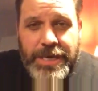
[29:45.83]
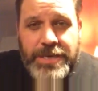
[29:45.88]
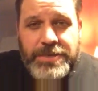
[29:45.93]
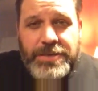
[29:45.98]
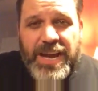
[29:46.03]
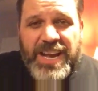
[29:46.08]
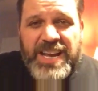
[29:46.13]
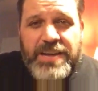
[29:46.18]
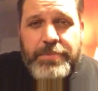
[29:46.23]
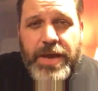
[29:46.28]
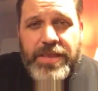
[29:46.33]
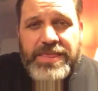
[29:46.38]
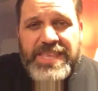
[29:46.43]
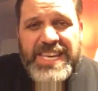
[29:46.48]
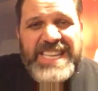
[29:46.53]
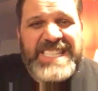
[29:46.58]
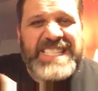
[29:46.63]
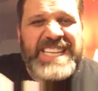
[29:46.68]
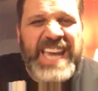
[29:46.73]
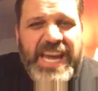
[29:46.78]
and talking about
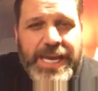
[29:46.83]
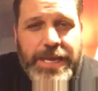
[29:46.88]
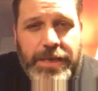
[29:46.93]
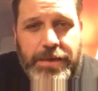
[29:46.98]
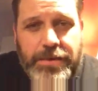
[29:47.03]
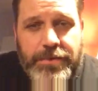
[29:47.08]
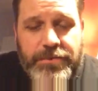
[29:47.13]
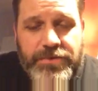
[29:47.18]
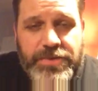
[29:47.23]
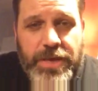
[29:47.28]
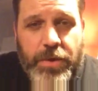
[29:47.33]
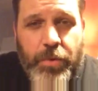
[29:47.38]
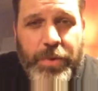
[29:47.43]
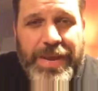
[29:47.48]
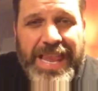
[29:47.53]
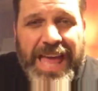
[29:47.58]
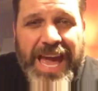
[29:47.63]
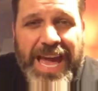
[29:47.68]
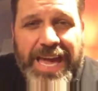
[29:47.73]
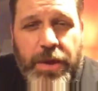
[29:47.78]
the executives that
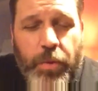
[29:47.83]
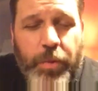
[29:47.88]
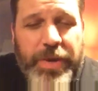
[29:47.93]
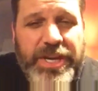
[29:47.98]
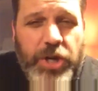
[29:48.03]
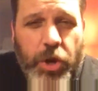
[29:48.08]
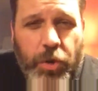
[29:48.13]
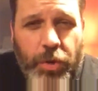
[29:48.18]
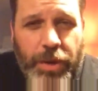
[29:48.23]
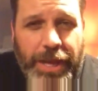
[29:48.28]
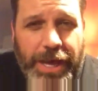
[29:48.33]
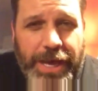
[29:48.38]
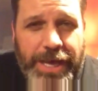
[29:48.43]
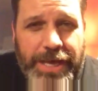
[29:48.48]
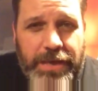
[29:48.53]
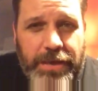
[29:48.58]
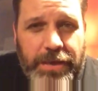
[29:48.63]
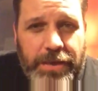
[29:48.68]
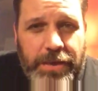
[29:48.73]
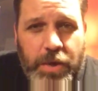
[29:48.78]
we like and we don't
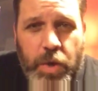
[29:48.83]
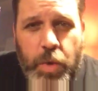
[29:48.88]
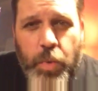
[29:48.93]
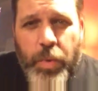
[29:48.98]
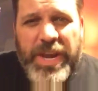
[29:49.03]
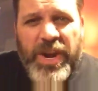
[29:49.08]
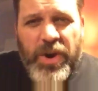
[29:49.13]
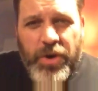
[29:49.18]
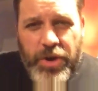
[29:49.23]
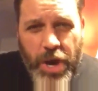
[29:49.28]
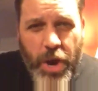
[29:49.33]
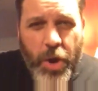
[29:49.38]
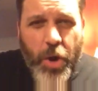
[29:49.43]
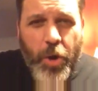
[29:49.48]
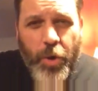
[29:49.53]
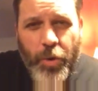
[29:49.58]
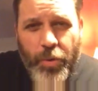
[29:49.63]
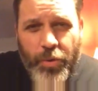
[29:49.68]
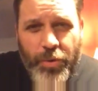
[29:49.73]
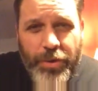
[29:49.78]
like. We don't
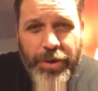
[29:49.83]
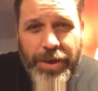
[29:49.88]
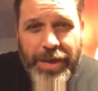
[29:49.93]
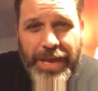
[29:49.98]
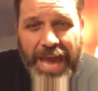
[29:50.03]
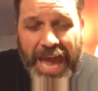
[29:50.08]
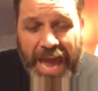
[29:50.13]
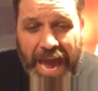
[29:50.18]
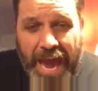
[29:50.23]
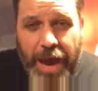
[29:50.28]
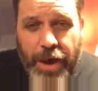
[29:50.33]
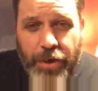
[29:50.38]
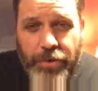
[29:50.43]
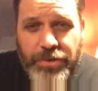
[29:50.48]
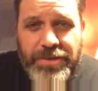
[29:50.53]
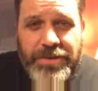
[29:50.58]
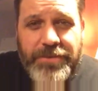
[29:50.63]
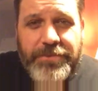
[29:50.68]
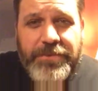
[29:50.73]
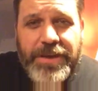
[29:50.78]
know how
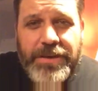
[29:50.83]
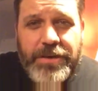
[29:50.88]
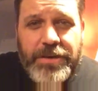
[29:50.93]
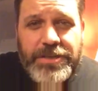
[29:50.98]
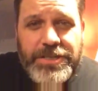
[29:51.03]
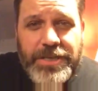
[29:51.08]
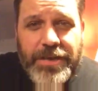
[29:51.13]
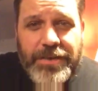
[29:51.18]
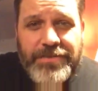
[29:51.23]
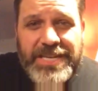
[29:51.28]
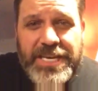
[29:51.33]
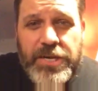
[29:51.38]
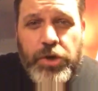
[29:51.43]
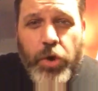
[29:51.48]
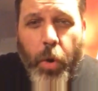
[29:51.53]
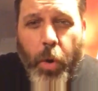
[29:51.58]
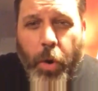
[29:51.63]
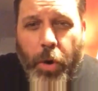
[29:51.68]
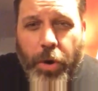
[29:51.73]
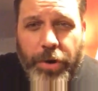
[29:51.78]
to defend ourselves in
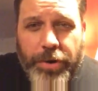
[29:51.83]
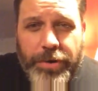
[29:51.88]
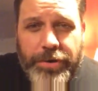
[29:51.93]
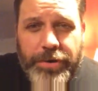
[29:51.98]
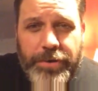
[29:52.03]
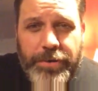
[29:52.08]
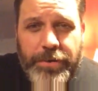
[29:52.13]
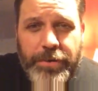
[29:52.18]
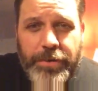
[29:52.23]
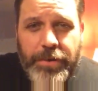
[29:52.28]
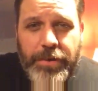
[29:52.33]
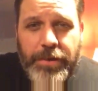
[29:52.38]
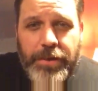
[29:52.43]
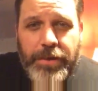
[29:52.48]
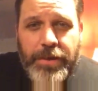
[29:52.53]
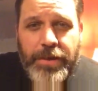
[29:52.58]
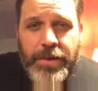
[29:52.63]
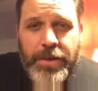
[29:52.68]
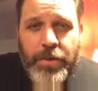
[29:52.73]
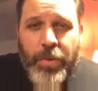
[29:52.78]
court.
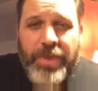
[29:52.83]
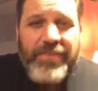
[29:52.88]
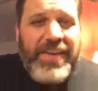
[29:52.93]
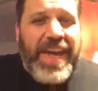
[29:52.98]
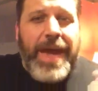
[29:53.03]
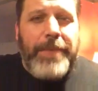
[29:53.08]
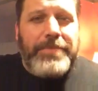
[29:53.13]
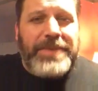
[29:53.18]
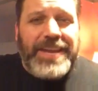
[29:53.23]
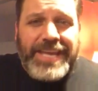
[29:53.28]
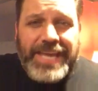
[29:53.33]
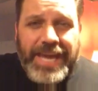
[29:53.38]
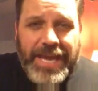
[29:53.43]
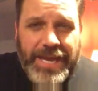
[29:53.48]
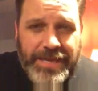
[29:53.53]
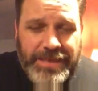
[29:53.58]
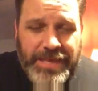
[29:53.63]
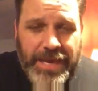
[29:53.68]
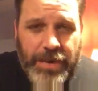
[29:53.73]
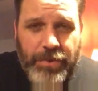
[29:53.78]
We've
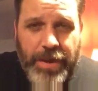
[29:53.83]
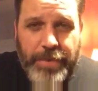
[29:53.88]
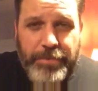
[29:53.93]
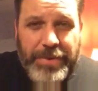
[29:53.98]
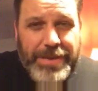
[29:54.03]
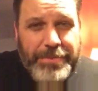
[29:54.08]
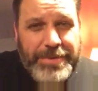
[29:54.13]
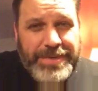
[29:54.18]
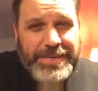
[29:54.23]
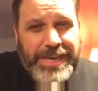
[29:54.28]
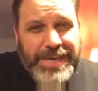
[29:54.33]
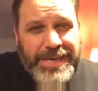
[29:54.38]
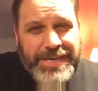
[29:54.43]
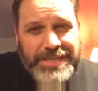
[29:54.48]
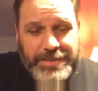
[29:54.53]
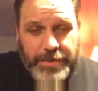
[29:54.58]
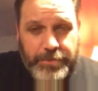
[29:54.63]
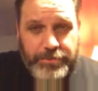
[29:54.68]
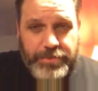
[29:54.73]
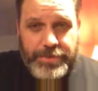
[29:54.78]
abdicated that right. But let me tell you
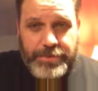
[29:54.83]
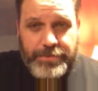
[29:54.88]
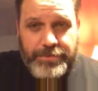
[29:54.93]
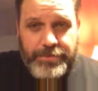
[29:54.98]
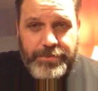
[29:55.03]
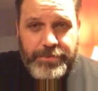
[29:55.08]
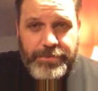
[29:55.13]
something.